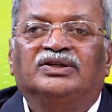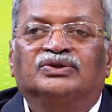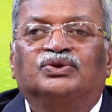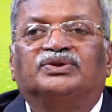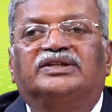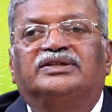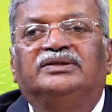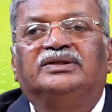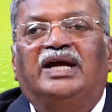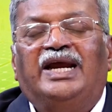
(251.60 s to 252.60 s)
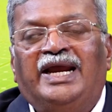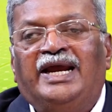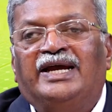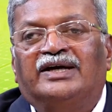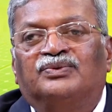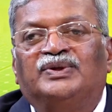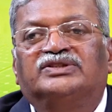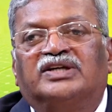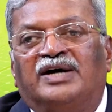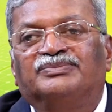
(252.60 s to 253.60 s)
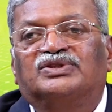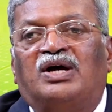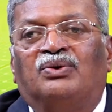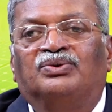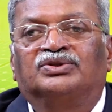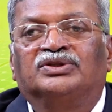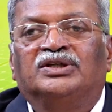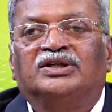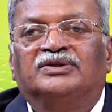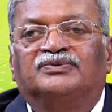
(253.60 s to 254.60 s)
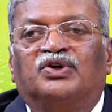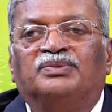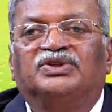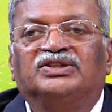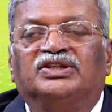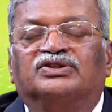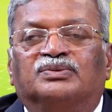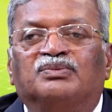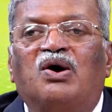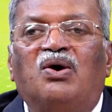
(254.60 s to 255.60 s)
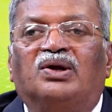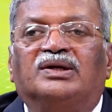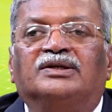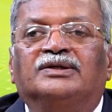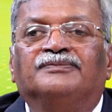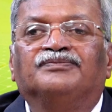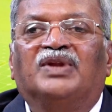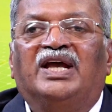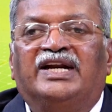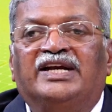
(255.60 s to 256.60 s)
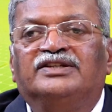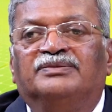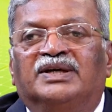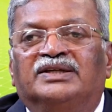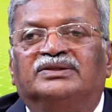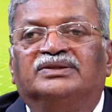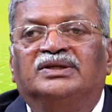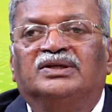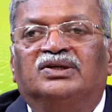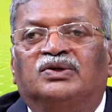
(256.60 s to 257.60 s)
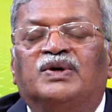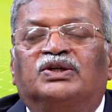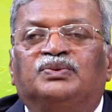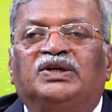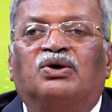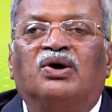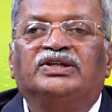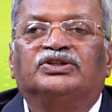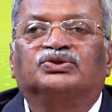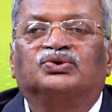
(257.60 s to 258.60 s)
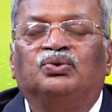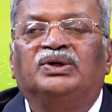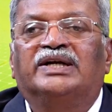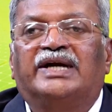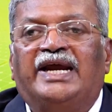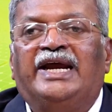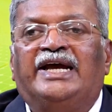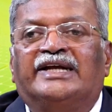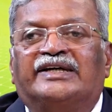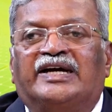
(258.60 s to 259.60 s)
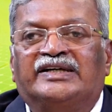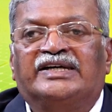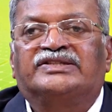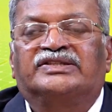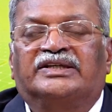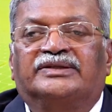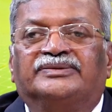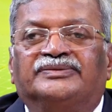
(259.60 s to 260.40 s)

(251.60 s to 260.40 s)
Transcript: So the air which comes out from this small arrangement, what we call it solar air collector,